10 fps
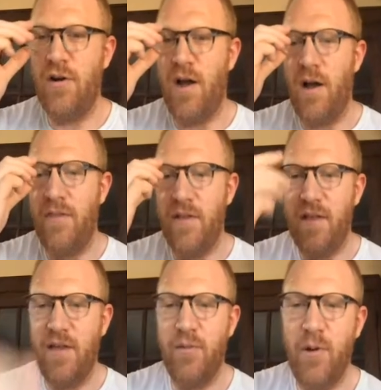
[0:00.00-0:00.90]
on the
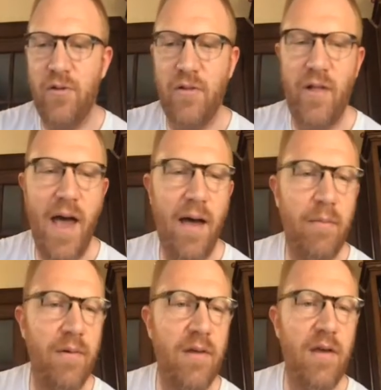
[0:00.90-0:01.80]
Desmos
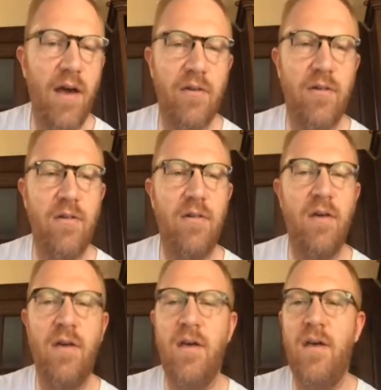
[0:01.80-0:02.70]
Lab? Yes.
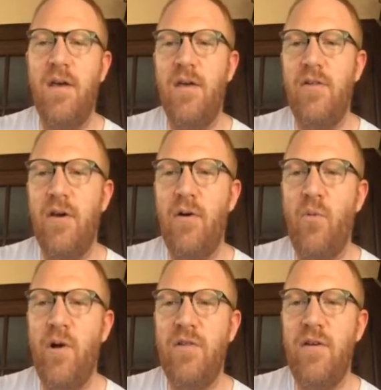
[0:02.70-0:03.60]
So
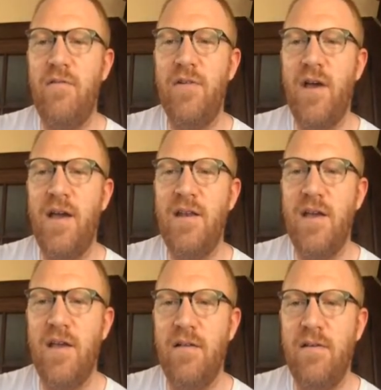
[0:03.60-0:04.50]
once you've signed
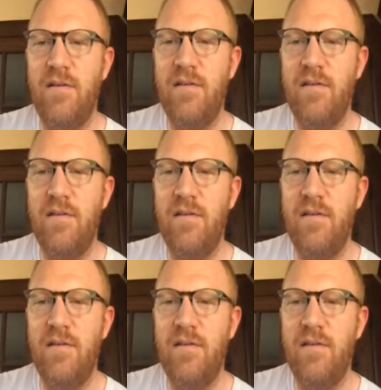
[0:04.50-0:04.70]
in,